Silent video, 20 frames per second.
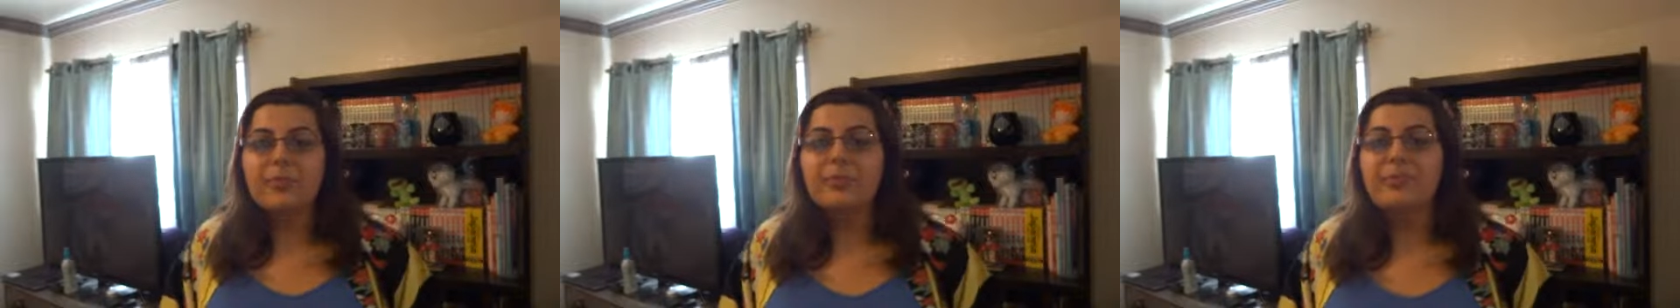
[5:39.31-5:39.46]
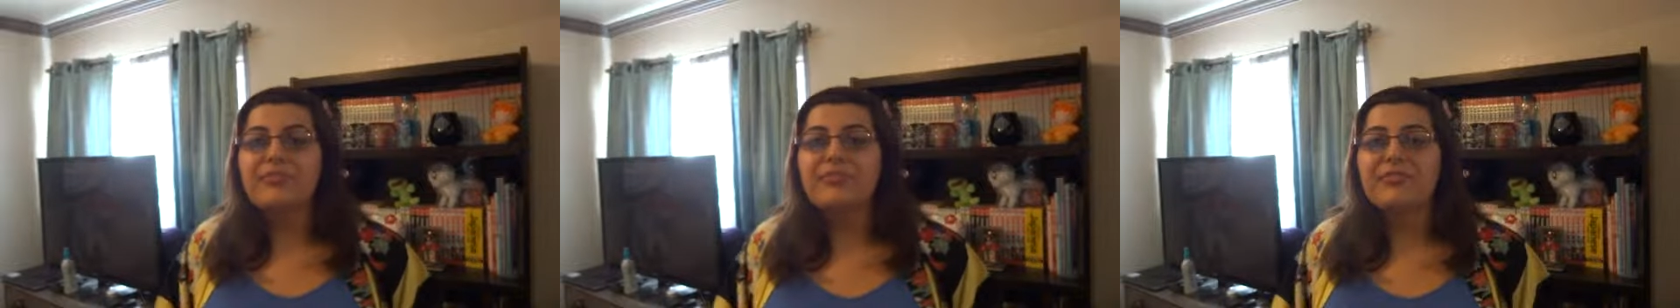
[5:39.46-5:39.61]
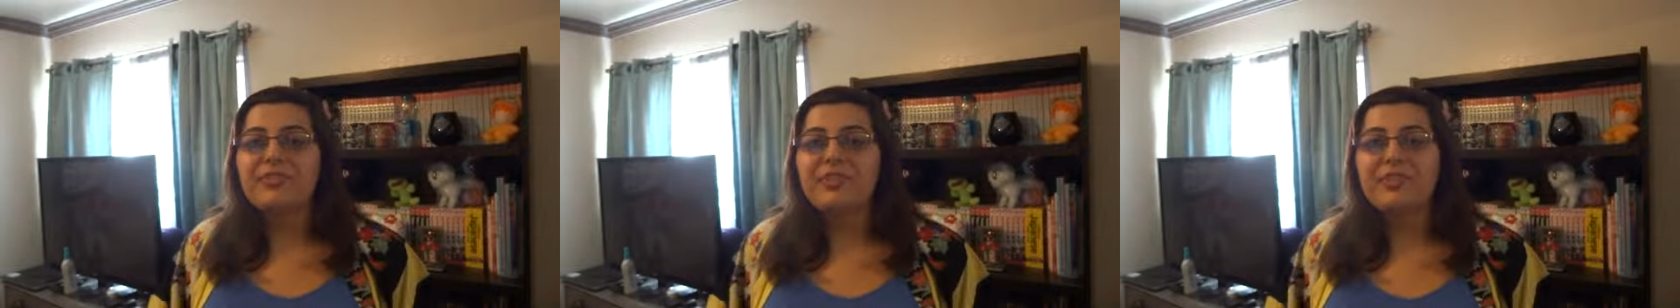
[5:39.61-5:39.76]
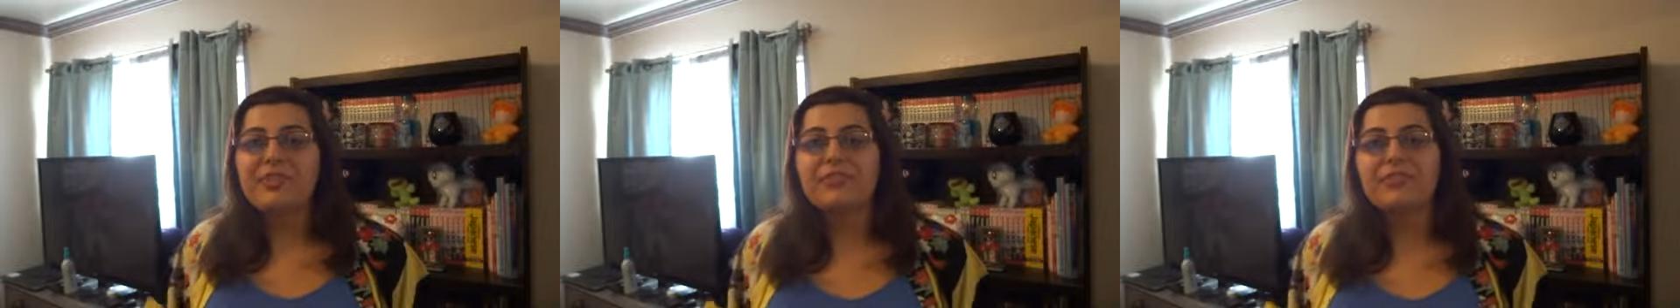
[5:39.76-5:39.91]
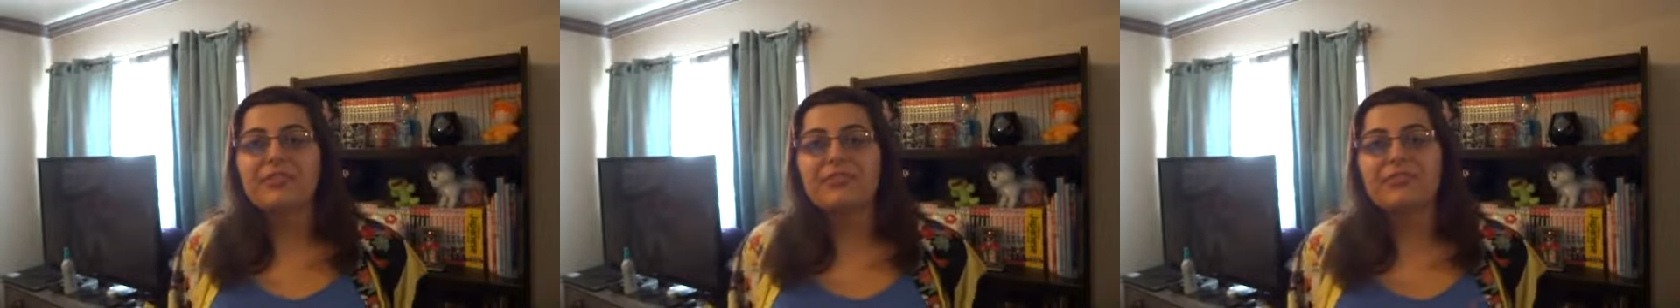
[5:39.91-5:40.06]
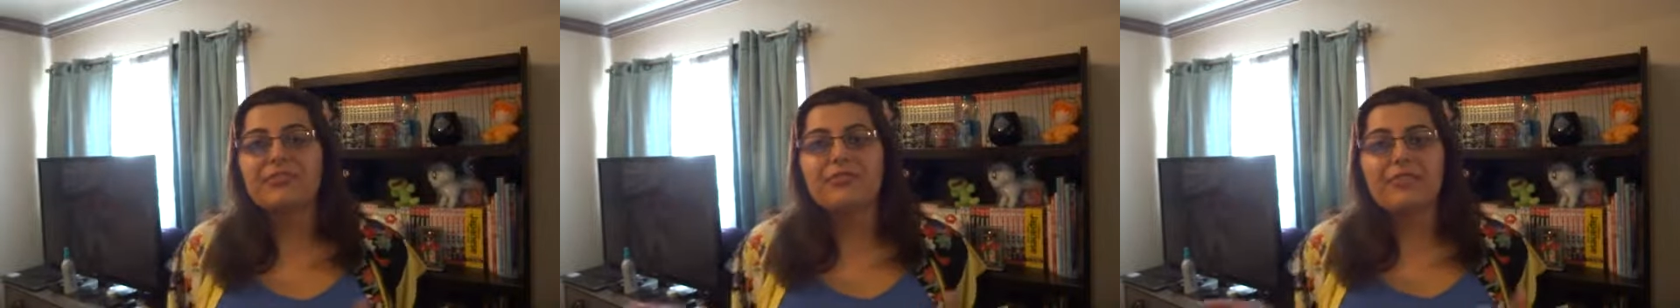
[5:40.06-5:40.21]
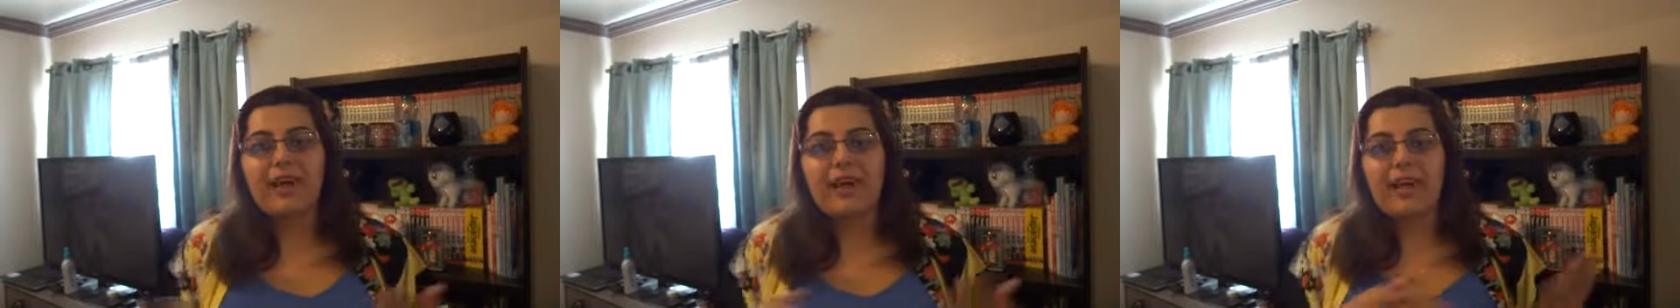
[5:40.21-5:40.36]
prefer
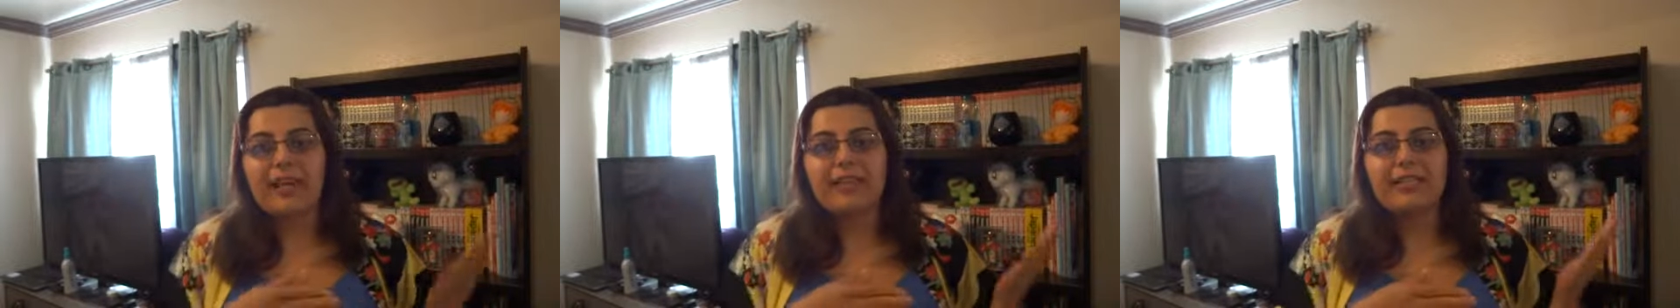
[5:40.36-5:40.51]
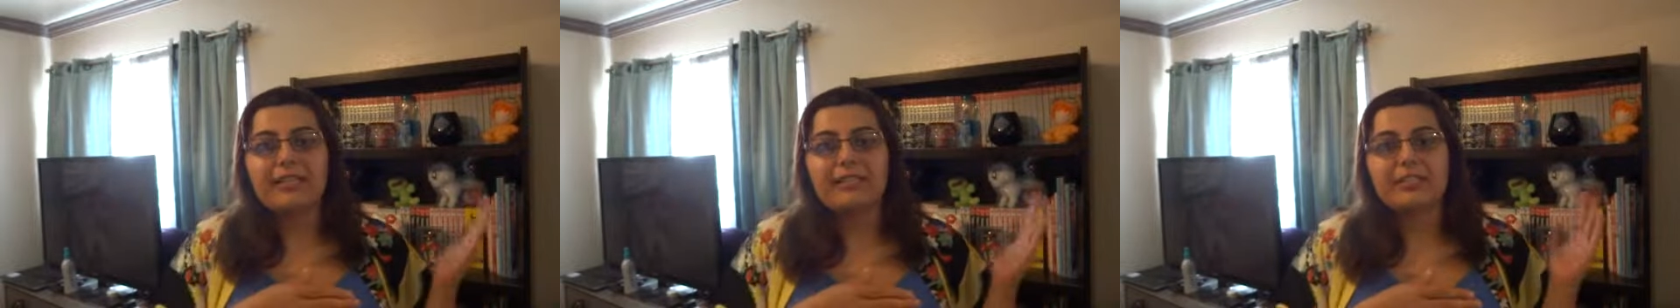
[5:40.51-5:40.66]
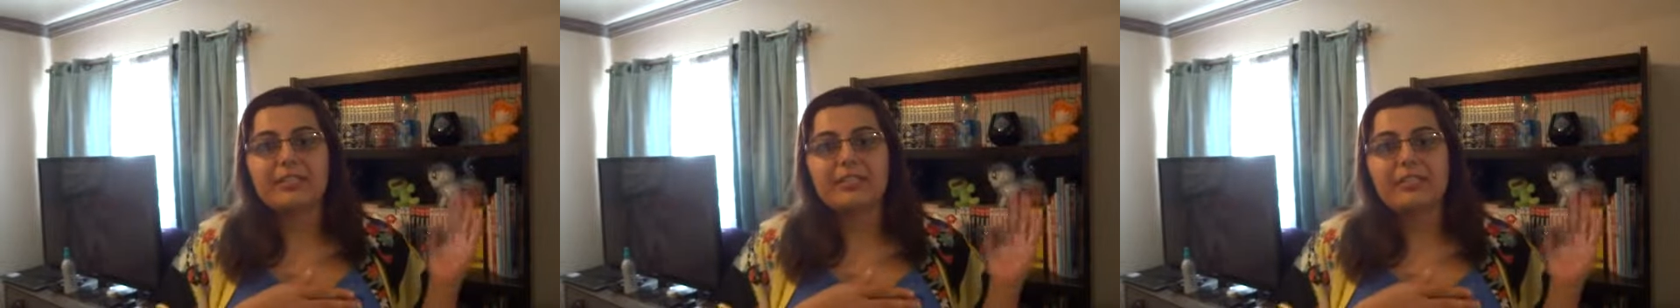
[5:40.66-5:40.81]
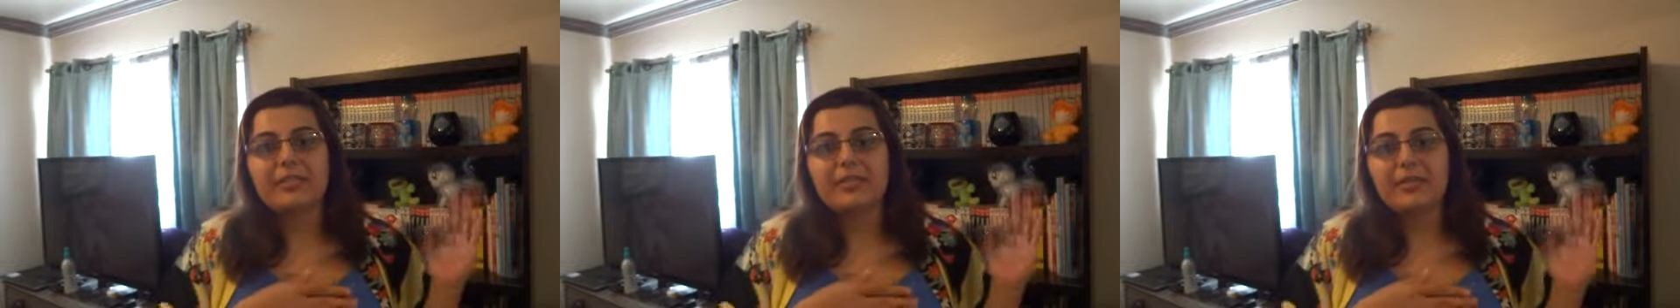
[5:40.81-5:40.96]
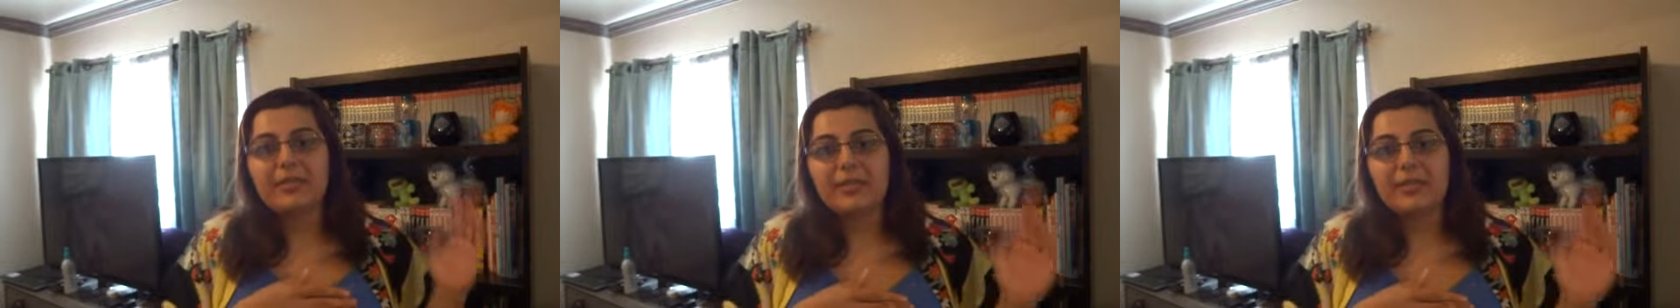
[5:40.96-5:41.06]
to find